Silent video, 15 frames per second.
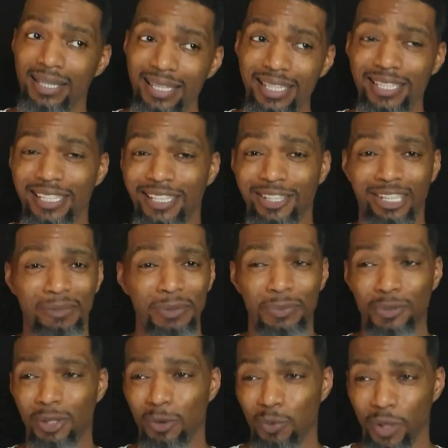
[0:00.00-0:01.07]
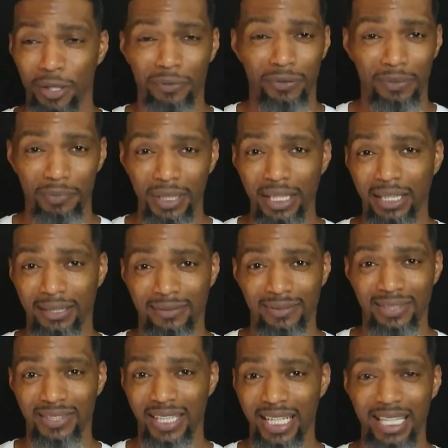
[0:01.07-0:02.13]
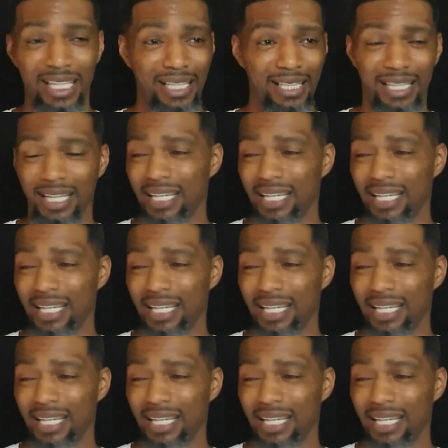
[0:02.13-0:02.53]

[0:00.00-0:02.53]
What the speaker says: this is just going to be more work for me, right?